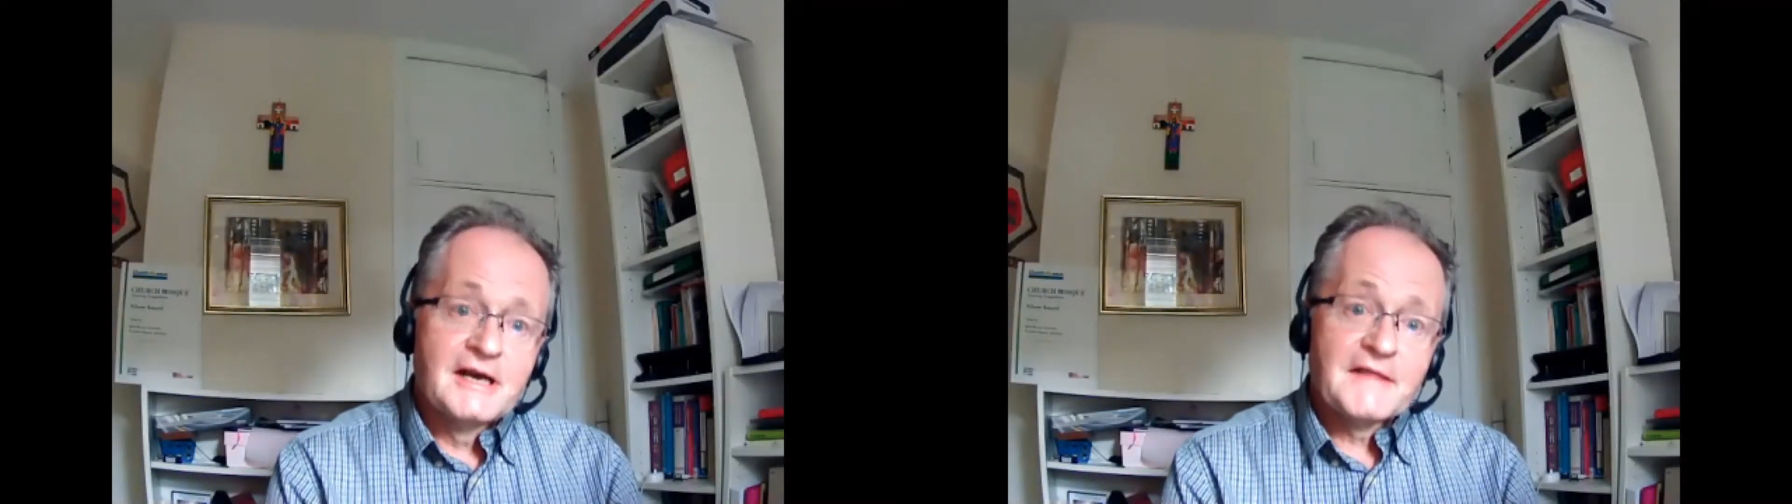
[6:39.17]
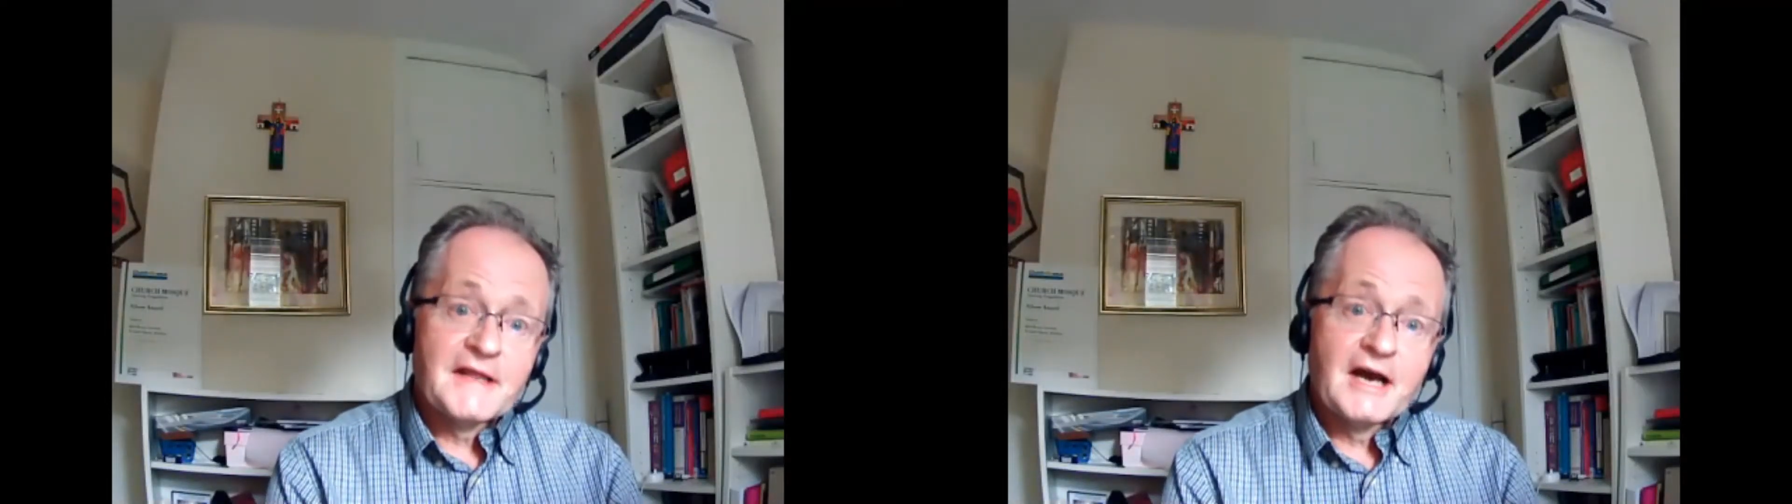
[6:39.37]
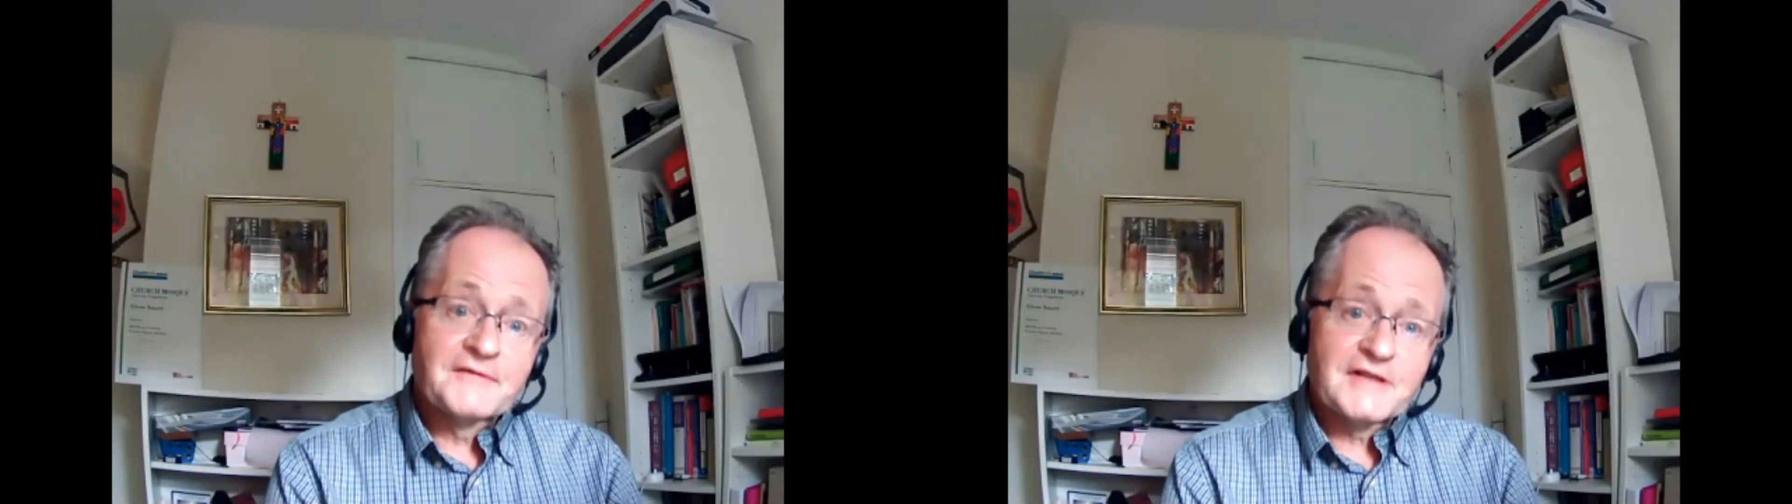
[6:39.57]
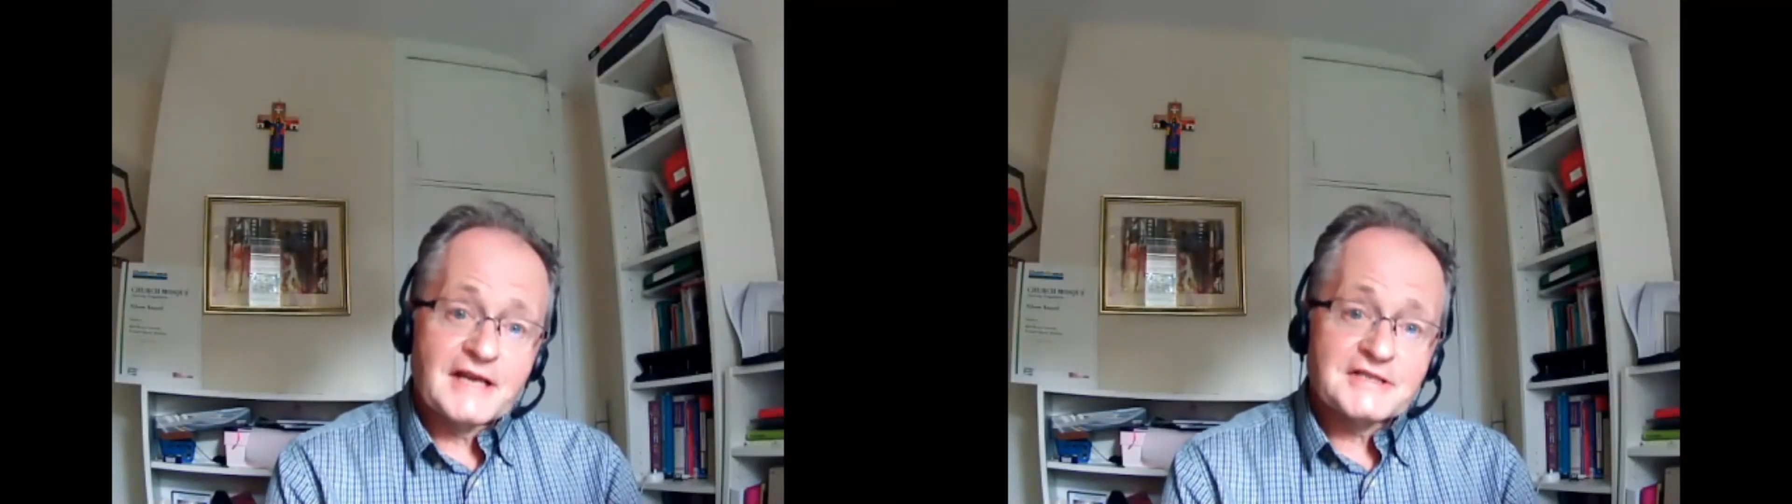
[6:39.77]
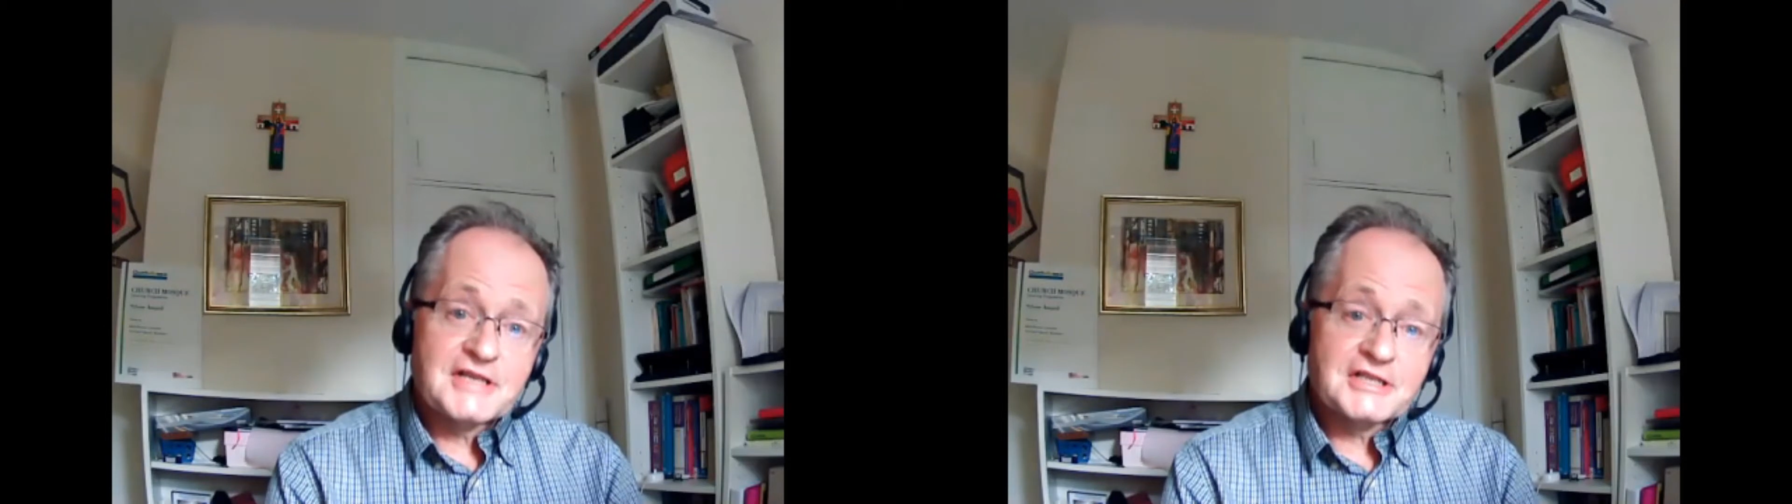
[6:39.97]
Then after
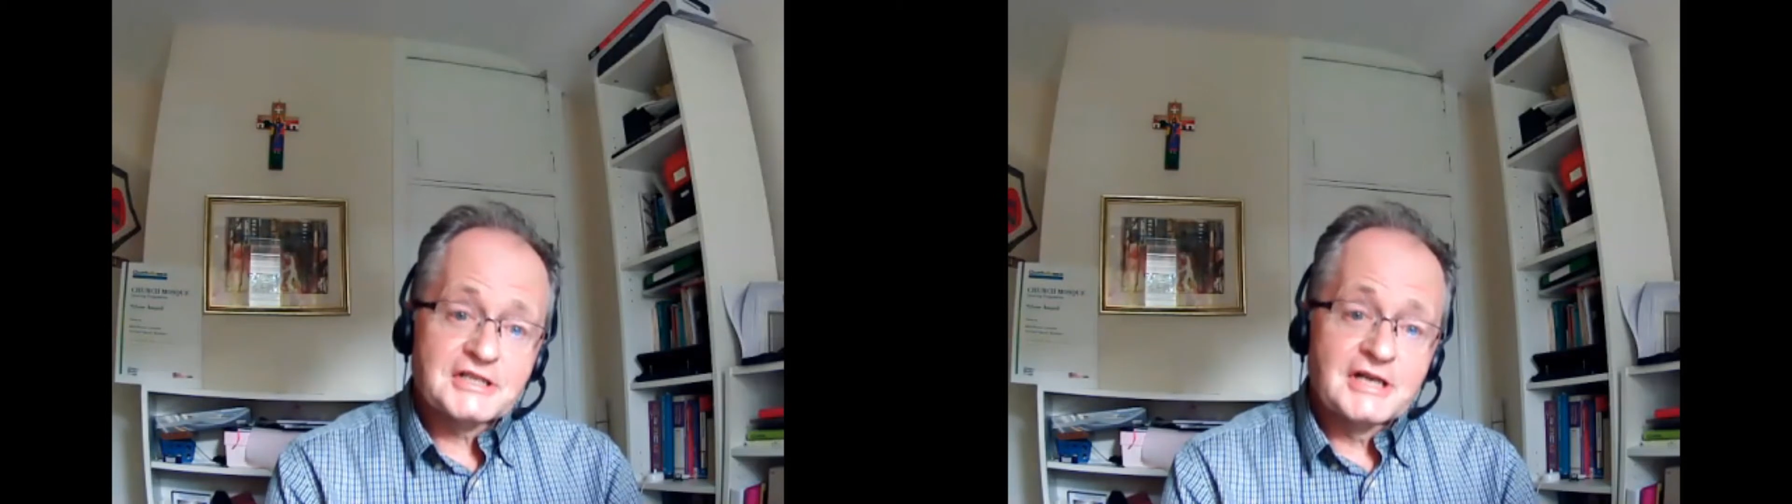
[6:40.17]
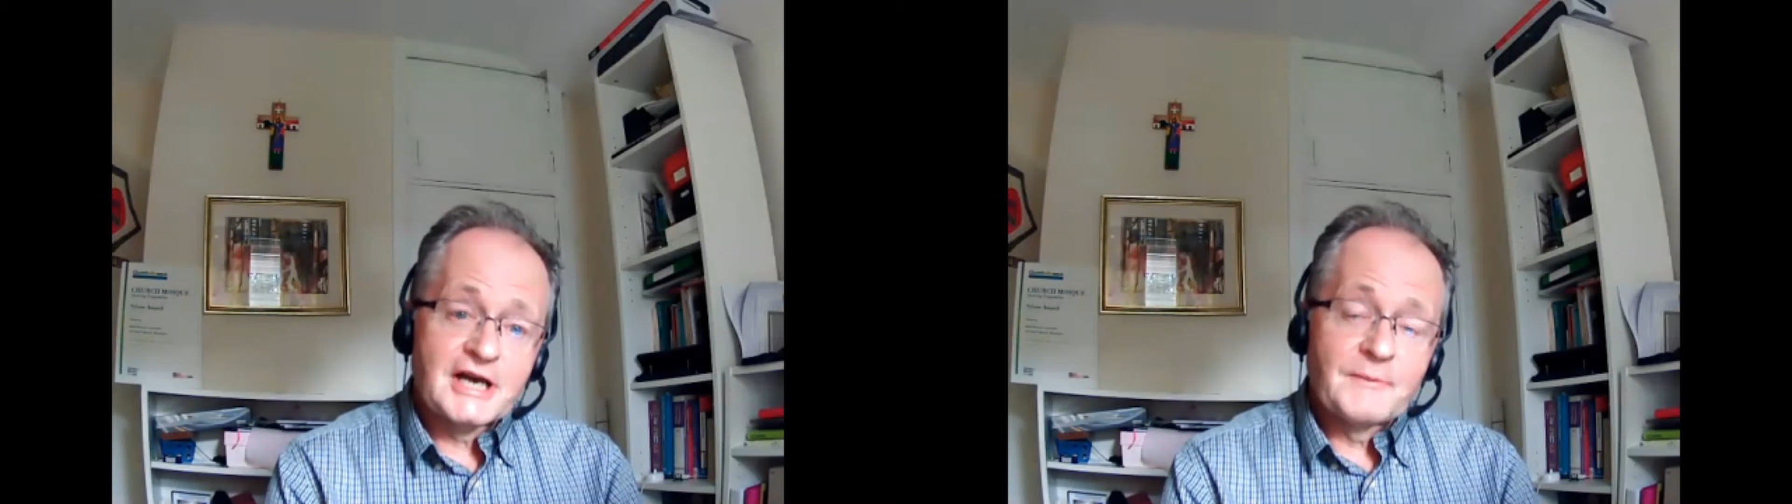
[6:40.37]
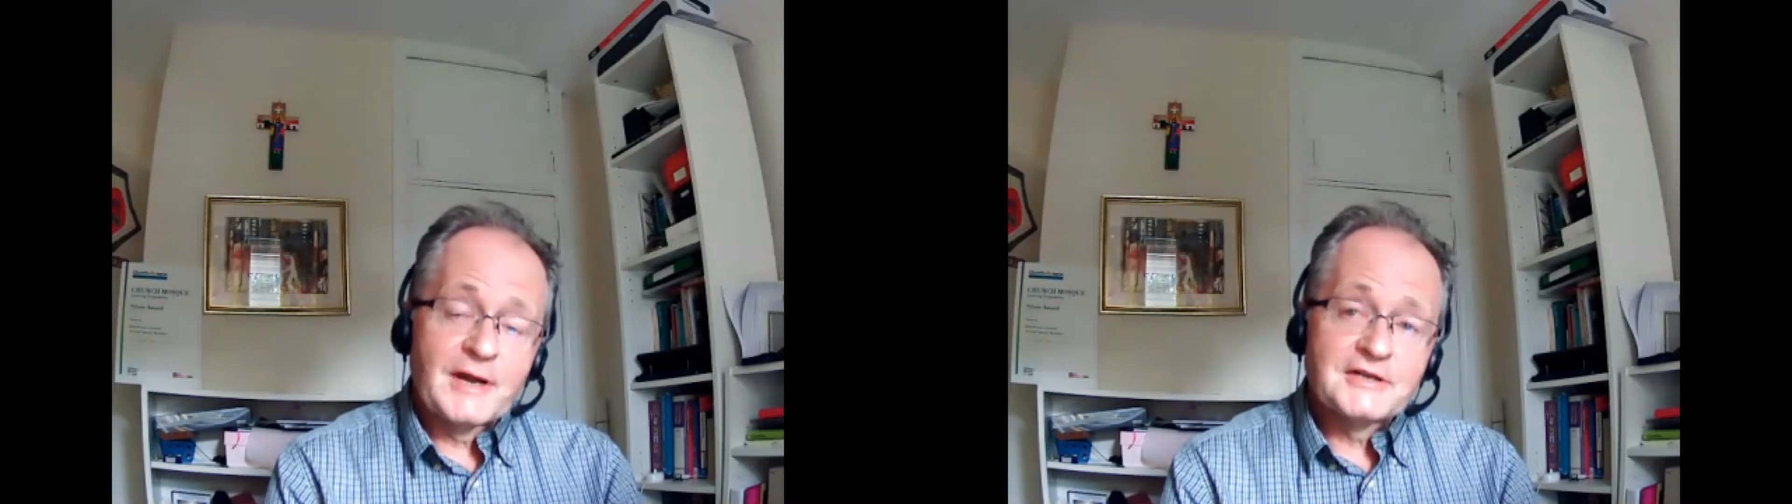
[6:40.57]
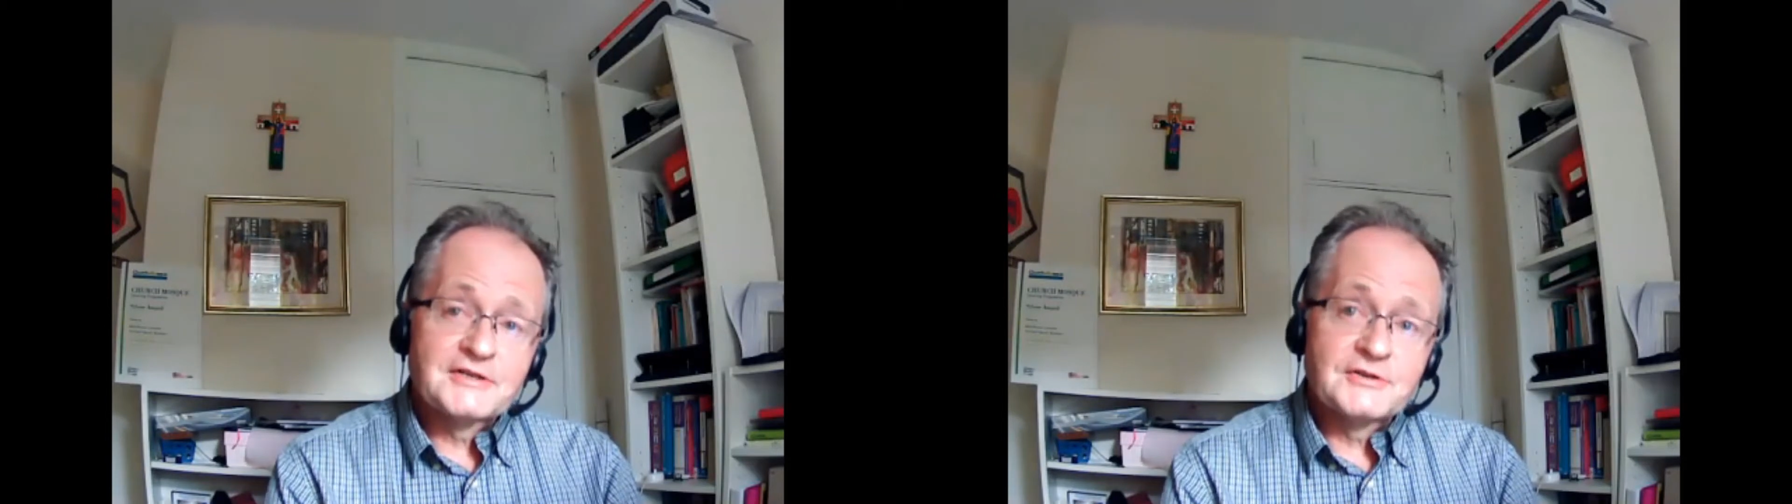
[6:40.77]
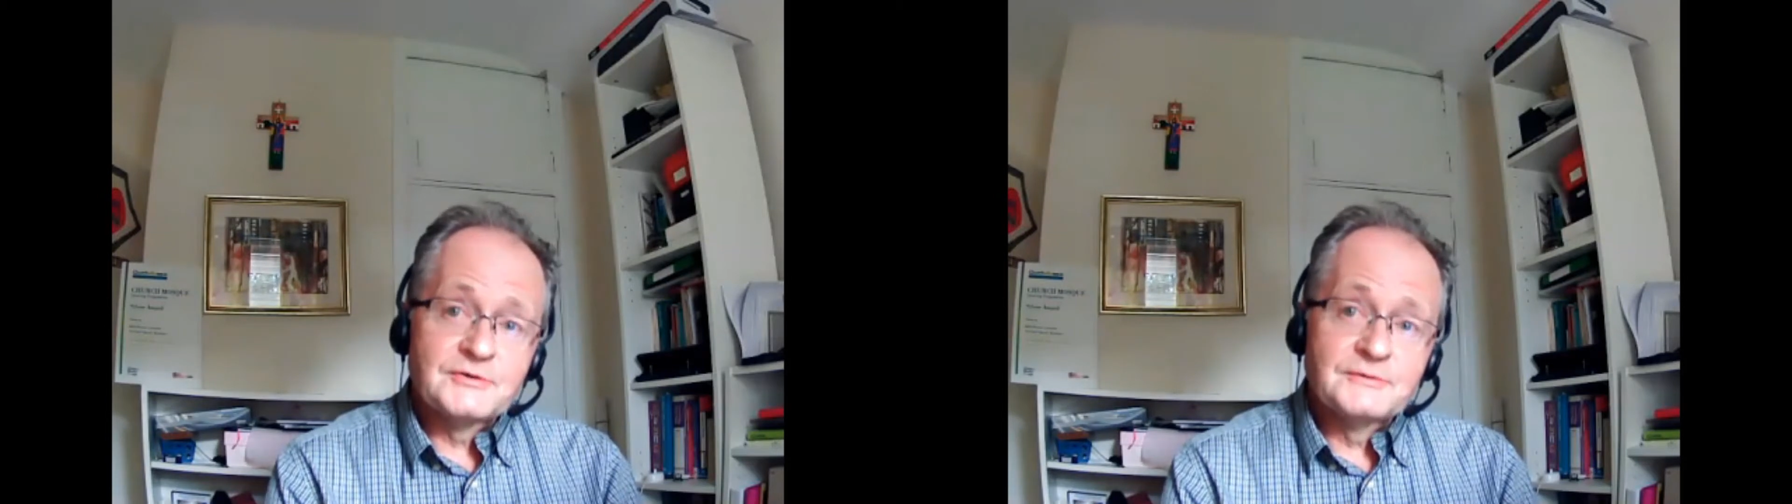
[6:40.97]
that session, I went
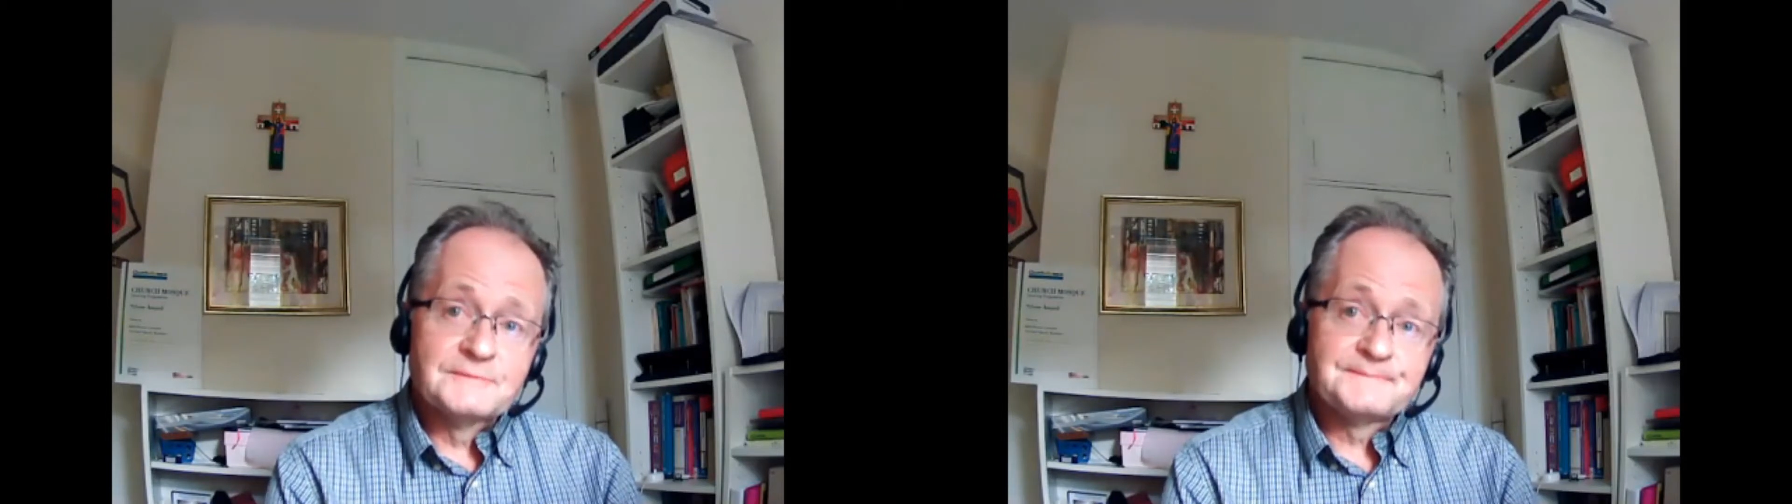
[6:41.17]
to